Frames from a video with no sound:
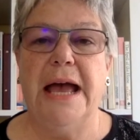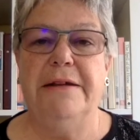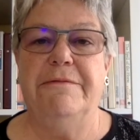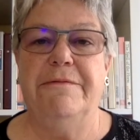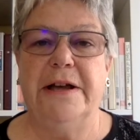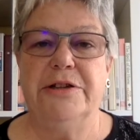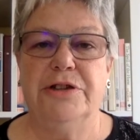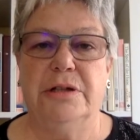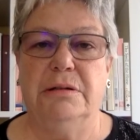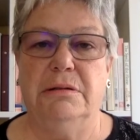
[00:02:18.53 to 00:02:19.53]
and
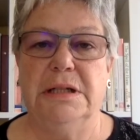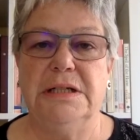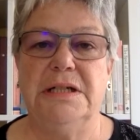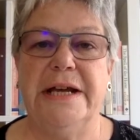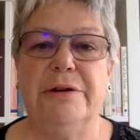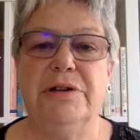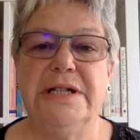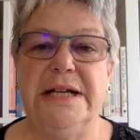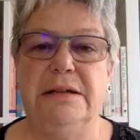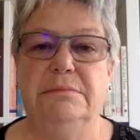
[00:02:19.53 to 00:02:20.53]
functional
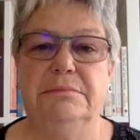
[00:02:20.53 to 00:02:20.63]
integrity.